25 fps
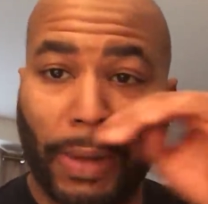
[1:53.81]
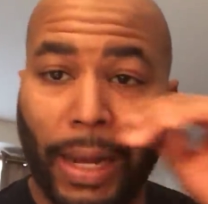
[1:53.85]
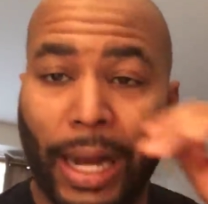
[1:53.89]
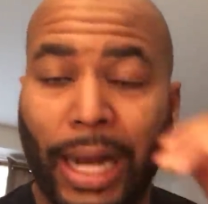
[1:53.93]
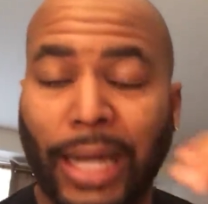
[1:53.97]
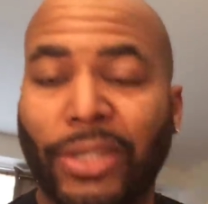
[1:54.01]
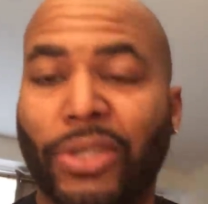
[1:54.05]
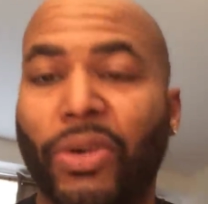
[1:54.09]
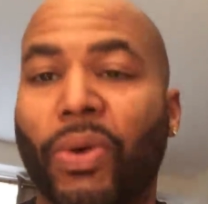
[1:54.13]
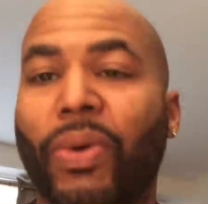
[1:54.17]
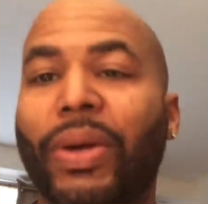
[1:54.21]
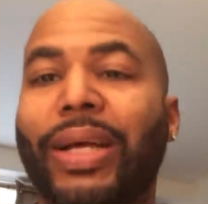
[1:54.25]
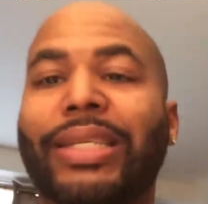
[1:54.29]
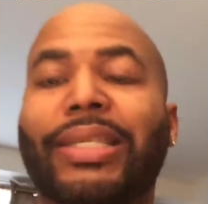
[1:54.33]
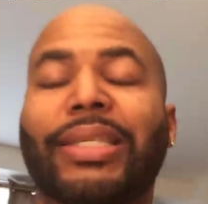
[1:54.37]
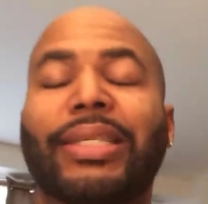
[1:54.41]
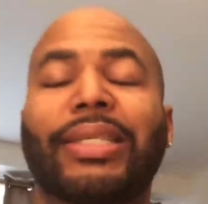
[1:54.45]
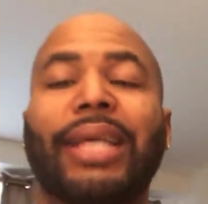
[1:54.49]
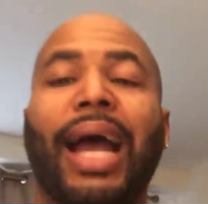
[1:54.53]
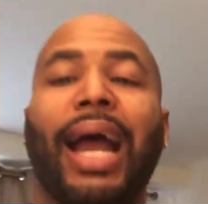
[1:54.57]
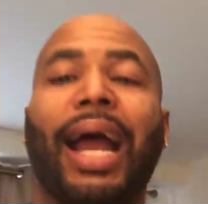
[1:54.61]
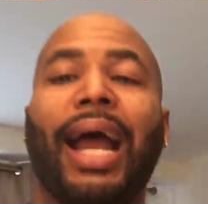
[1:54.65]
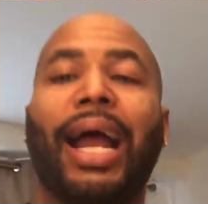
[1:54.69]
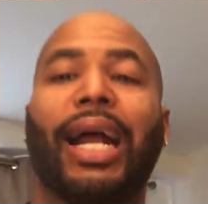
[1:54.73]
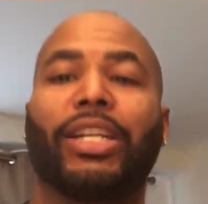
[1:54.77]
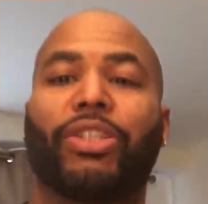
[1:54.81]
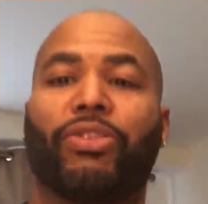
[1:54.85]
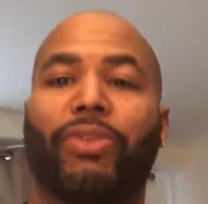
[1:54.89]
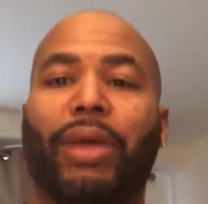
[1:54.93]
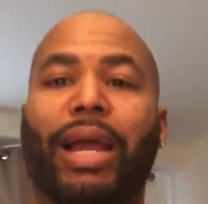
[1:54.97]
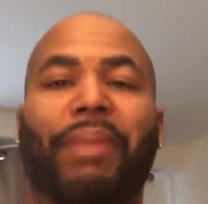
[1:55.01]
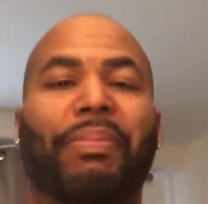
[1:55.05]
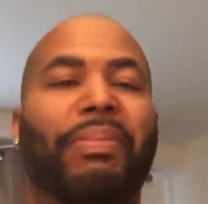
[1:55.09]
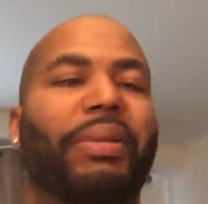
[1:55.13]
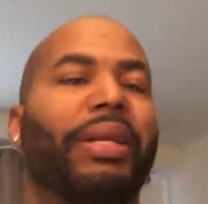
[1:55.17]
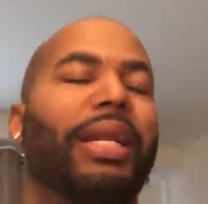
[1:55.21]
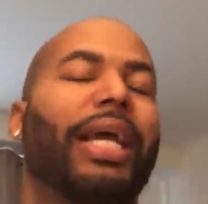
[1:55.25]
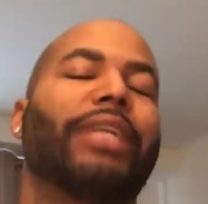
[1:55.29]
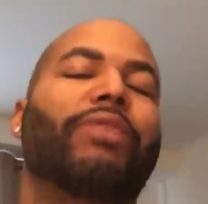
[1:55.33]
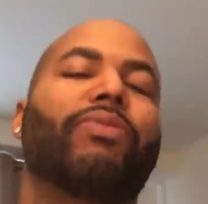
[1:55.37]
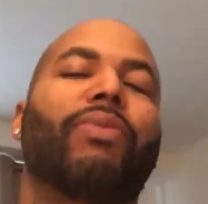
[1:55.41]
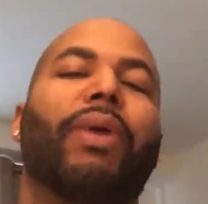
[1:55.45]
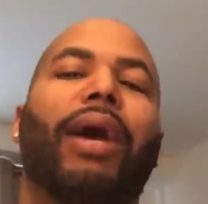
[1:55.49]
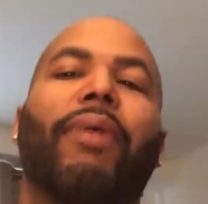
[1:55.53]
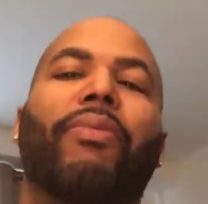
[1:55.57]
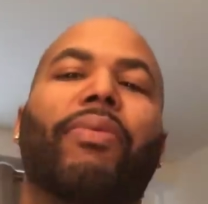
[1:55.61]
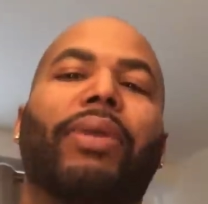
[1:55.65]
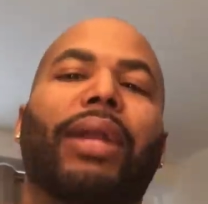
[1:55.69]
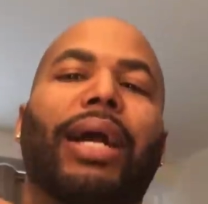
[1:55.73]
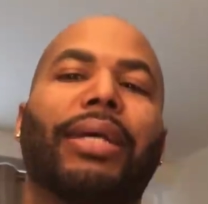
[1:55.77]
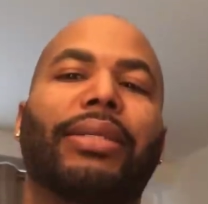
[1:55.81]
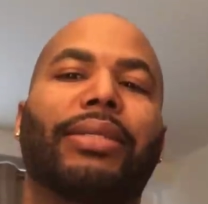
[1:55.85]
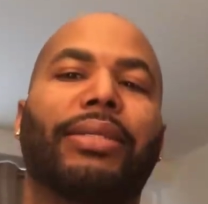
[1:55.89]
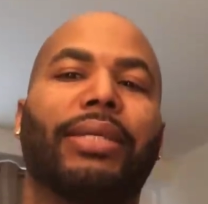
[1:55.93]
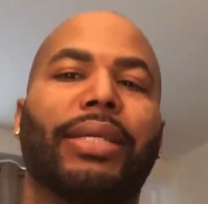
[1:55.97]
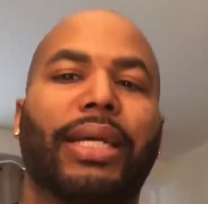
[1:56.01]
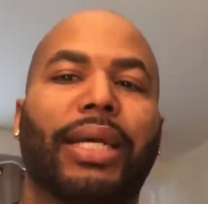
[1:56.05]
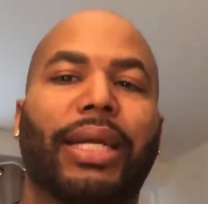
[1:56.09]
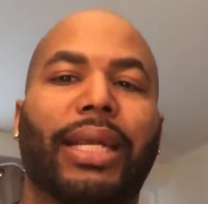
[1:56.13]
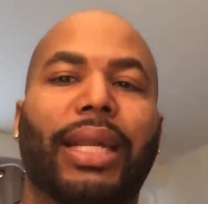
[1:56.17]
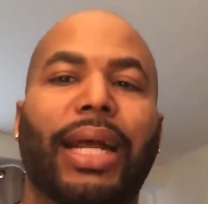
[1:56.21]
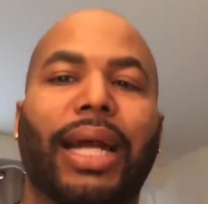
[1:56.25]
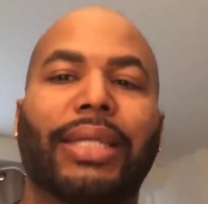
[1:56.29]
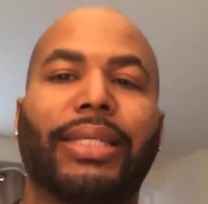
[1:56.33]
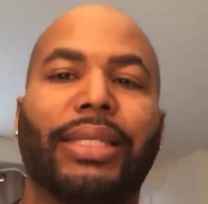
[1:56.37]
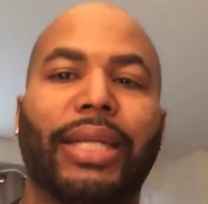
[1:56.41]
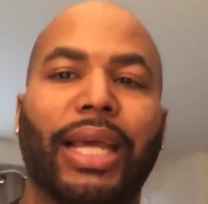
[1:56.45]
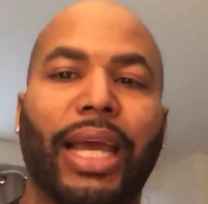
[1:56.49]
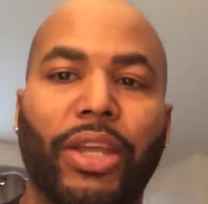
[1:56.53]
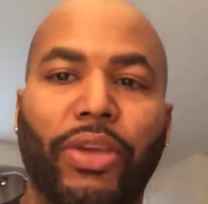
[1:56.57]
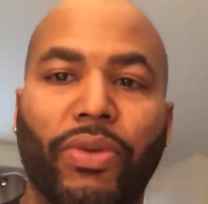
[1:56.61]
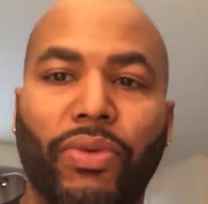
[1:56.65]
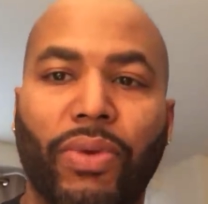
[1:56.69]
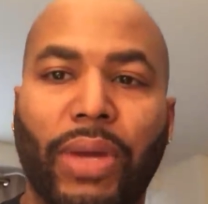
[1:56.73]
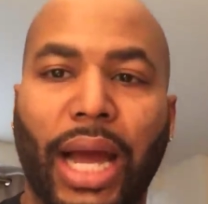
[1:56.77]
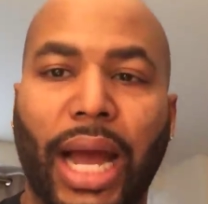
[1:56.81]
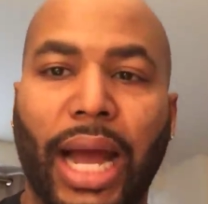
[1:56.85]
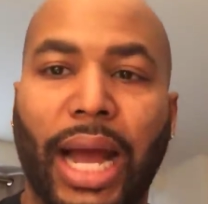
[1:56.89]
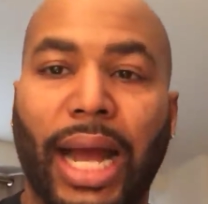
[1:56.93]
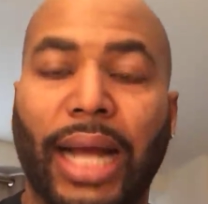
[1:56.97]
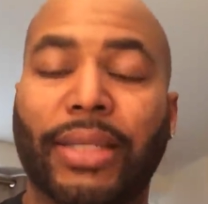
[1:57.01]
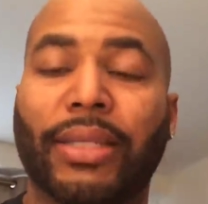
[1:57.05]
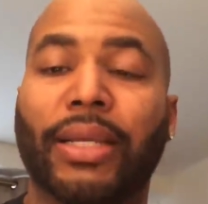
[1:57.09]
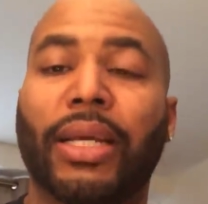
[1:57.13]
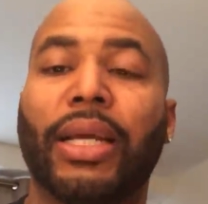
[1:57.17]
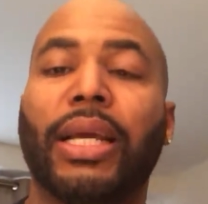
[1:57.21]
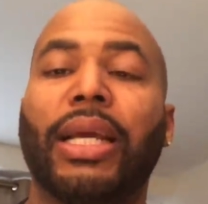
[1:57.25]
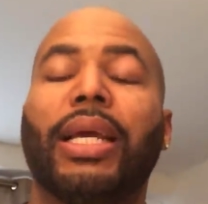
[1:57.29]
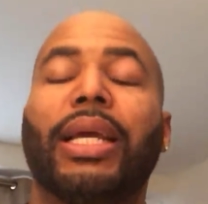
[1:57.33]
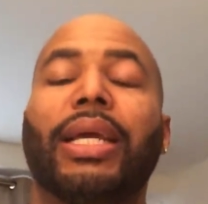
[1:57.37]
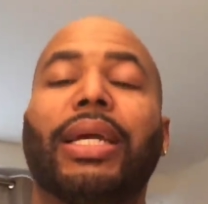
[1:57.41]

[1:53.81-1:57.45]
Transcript: All right, so it sidetracked me. That's why when I sit here and I tell you guys